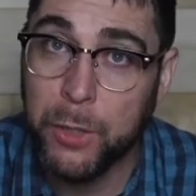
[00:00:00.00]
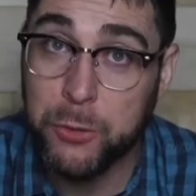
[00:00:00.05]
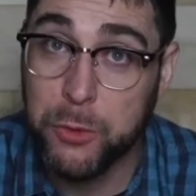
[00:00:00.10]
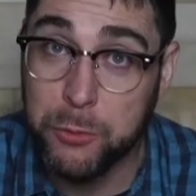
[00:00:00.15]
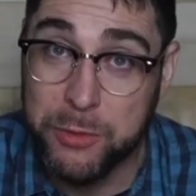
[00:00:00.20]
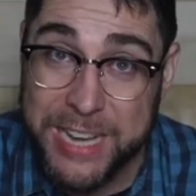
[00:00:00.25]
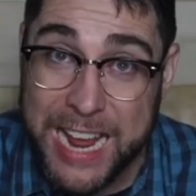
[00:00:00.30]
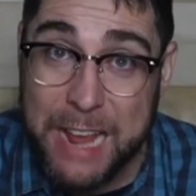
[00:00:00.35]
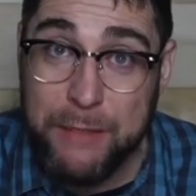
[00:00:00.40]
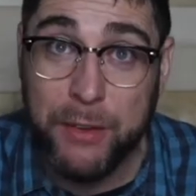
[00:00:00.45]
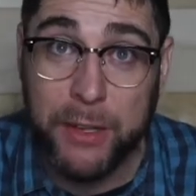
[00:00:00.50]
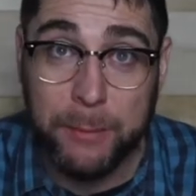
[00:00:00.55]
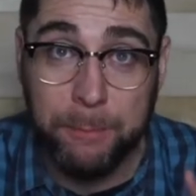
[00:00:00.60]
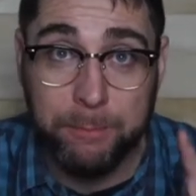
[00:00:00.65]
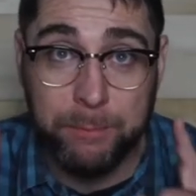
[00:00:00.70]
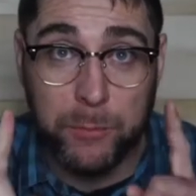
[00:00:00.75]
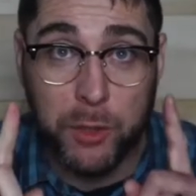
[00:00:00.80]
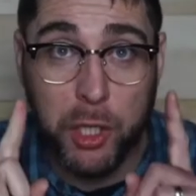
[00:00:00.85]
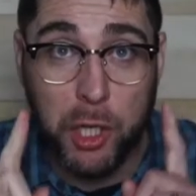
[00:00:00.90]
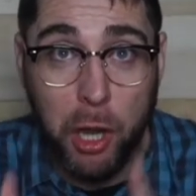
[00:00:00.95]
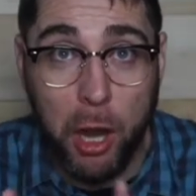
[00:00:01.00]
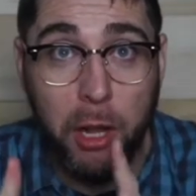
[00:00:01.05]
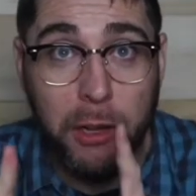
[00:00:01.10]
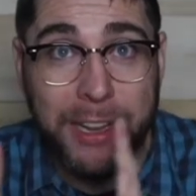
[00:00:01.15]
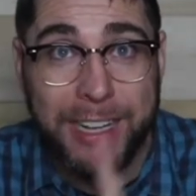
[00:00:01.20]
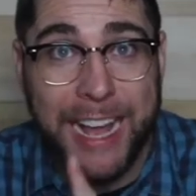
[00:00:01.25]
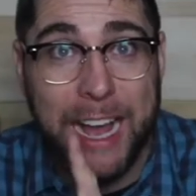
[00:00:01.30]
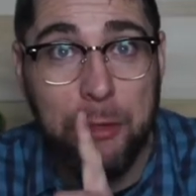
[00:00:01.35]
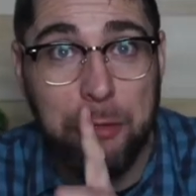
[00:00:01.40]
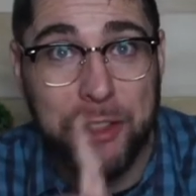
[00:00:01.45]
So David
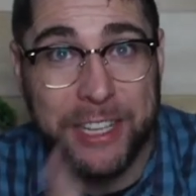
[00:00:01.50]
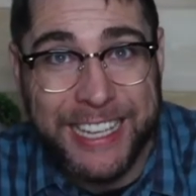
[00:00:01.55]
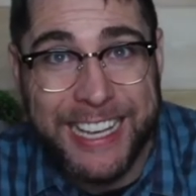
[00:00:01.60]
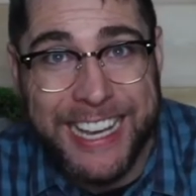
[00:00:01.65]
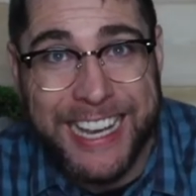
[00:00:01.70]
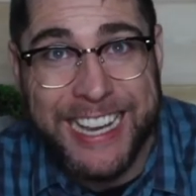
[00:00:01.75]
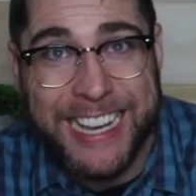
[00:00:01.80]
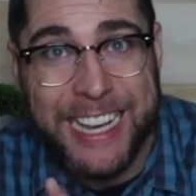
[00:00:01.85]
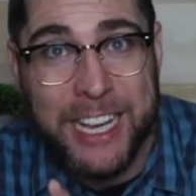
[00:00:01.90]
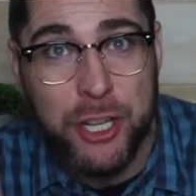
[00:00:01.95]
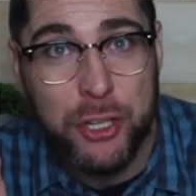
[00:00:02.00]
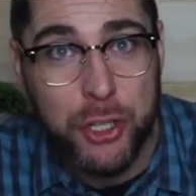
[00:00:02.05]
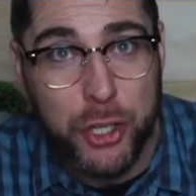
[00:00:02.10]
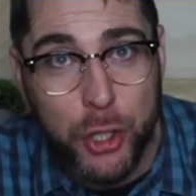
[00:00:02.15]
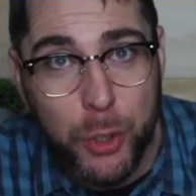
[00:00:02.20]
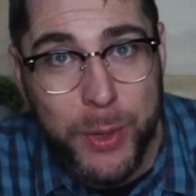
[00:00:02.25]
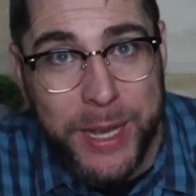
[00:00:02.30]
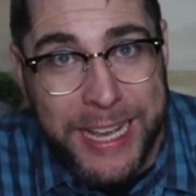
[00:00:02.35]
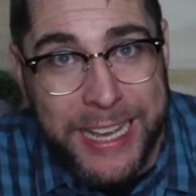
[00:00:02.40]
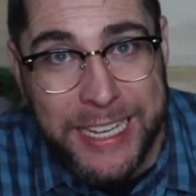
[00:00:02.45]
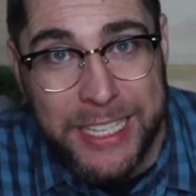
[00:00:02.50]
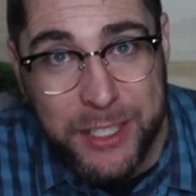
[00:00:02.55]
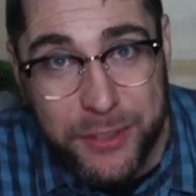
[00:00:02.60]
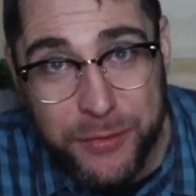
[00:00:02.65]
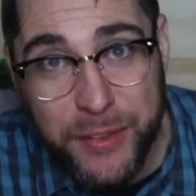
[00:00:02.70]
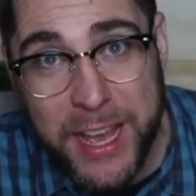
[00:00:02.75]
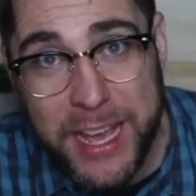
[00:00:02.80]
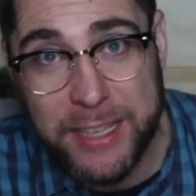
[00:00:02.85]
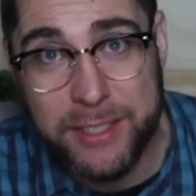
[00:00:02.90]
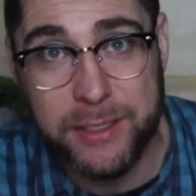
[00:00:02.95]
calling out the king to his
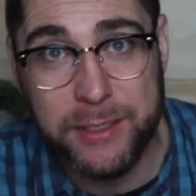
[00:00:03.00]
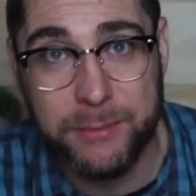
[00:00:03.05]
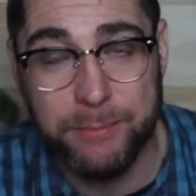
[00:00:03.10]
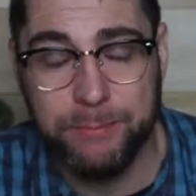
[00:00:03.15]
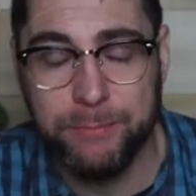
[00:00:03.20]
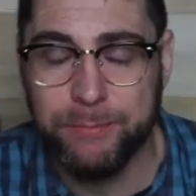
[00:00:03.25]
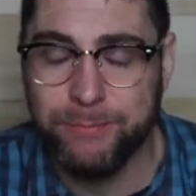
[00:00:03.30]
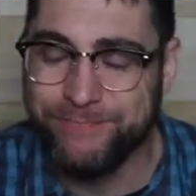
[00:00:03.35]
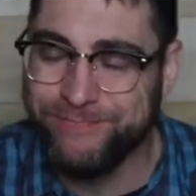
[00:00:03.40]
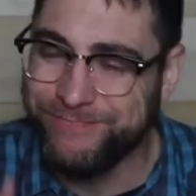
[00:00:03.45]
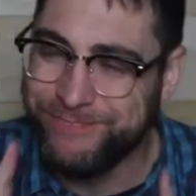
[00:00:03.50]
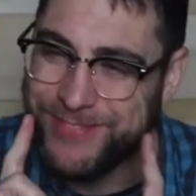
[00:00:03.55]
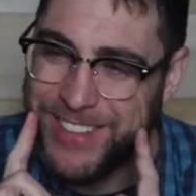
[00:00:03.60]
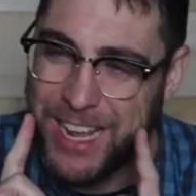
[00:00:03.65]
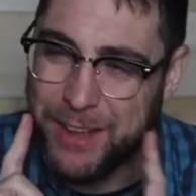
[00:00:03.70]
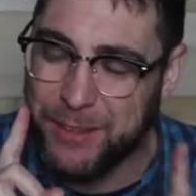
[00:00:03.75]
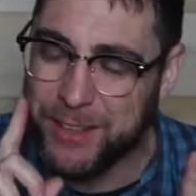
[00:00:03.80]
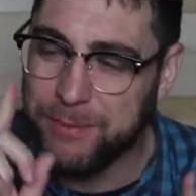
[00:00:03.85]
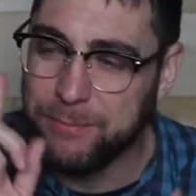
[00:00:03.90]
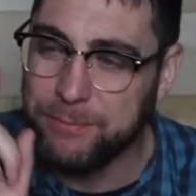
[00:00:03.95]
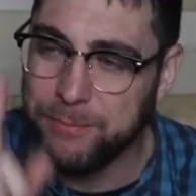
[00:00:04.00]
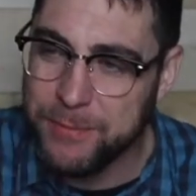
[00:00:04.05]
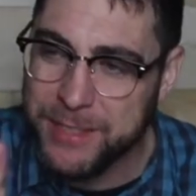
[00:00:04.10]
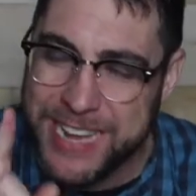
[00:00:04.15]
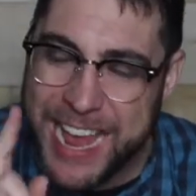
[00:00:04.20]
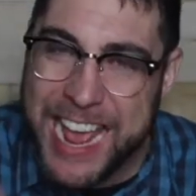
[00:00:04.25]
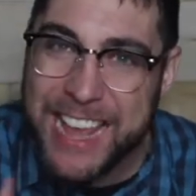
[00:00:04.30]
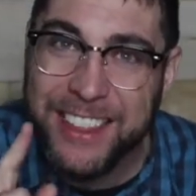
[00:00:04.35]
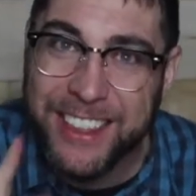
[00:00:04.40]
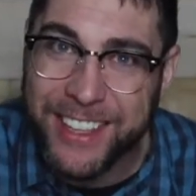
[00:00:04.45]
face.
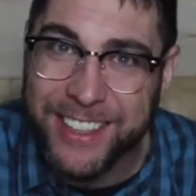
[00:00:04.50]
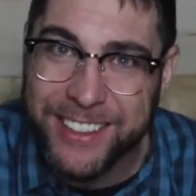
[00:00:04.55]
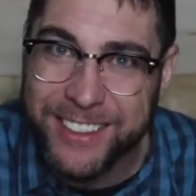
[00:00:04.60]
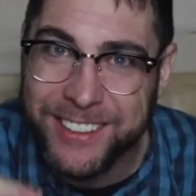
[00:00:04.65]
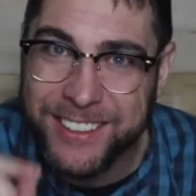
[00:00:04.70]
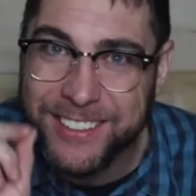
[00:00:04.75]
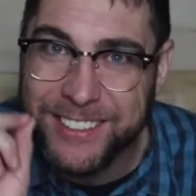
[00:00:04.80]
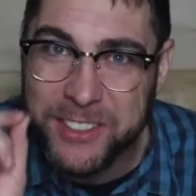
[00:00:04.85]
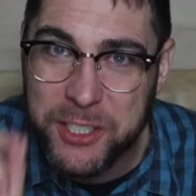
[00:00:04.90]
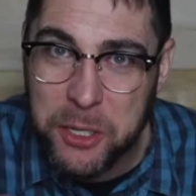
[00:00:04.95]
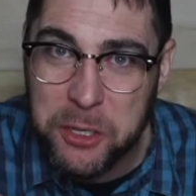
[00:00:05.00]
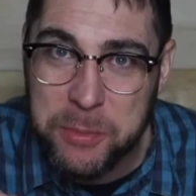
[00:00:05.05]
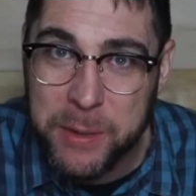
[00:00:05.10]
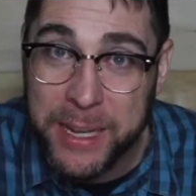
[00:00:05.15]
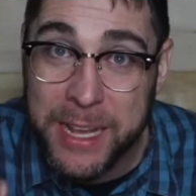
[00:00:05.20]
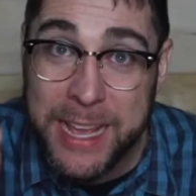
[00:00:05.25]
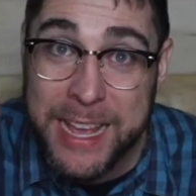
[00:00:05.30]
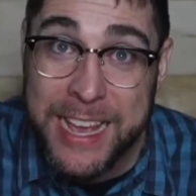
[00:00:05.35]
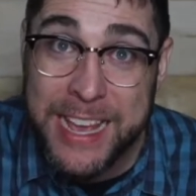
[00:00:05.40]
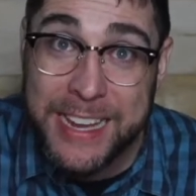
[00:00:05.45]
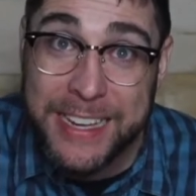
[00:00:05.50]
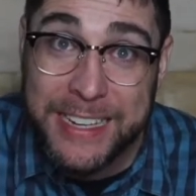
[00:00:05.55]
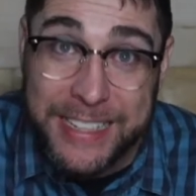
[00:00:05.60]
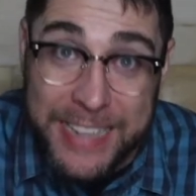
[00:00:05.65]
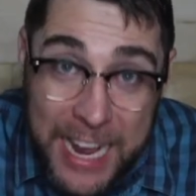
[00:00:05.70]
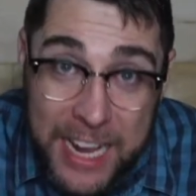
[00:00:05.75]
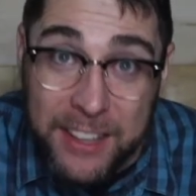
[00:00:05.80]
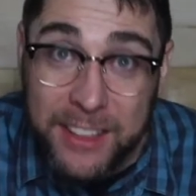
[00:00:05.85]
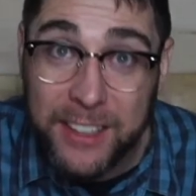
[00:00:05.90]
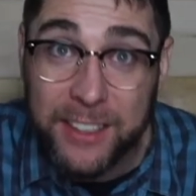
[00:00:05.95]

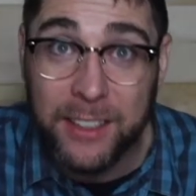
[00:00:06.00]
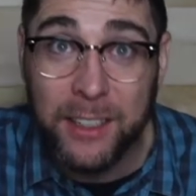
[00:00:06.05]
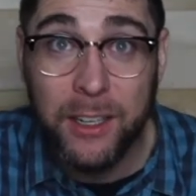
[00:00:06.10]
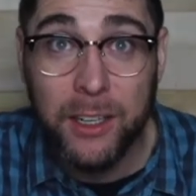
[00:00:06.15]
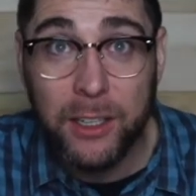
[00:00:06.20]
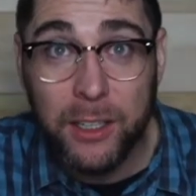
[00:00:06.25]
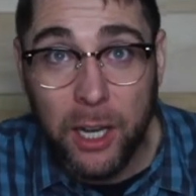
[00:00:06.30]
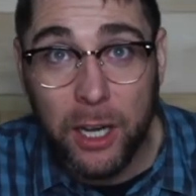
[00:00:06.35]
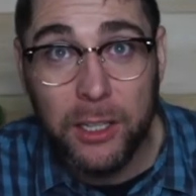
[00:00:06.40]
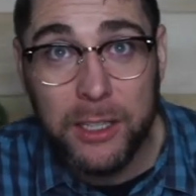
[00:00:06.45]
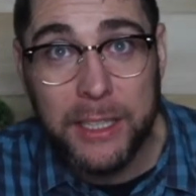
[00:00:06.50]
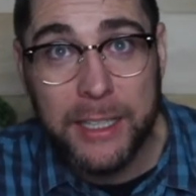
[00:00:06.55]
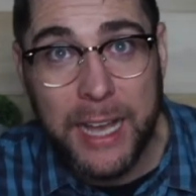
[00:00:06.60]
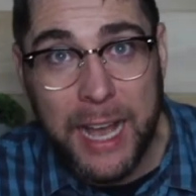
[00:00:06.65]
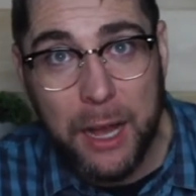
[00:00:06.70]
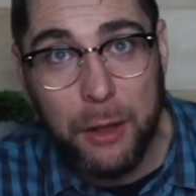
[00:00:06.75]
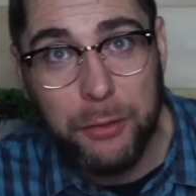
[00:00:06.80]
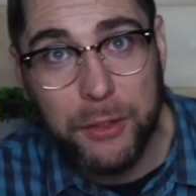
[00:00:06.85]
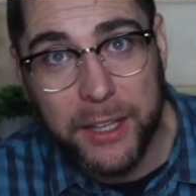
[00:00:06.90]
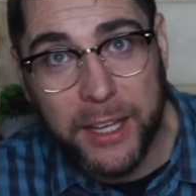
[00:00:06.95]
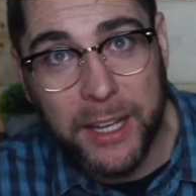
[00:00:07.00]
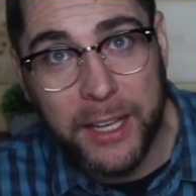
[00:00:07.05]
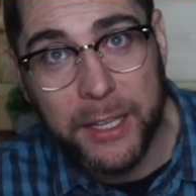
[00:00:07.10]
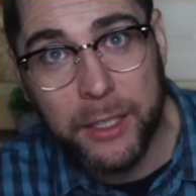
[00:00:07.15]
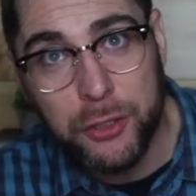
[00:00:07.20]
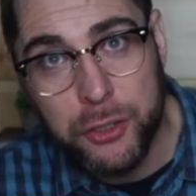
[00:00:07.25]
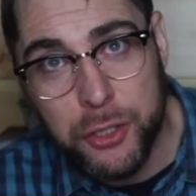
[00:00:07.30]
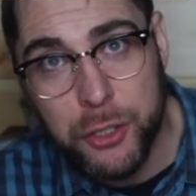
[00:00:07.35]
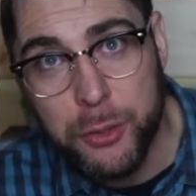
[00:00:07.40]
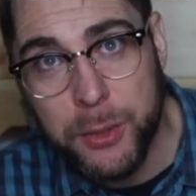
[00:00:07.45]
Nathan calling out the
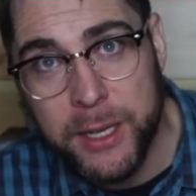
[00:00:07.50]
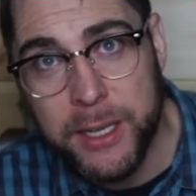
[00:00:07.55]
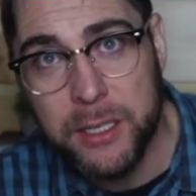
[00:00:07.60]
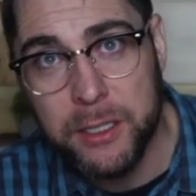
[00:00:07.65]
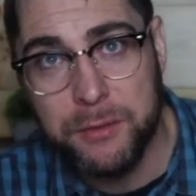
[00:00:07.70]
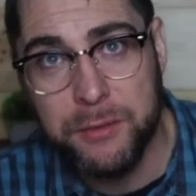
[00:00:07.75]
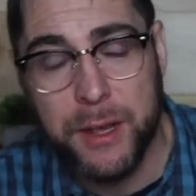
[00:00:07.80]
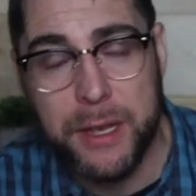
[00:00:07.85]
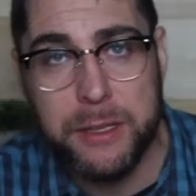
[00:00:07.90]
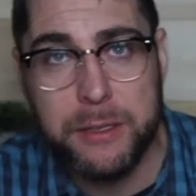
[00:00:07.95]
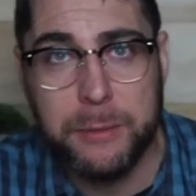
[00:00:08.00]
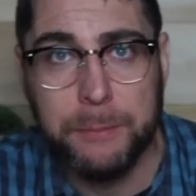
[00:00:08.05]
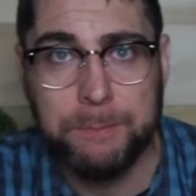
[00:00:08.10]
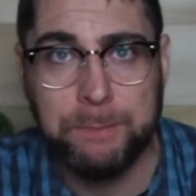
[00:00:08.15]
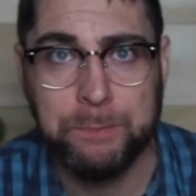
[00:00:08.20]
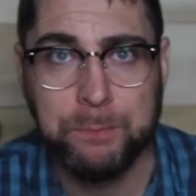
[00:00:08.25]
king to his face.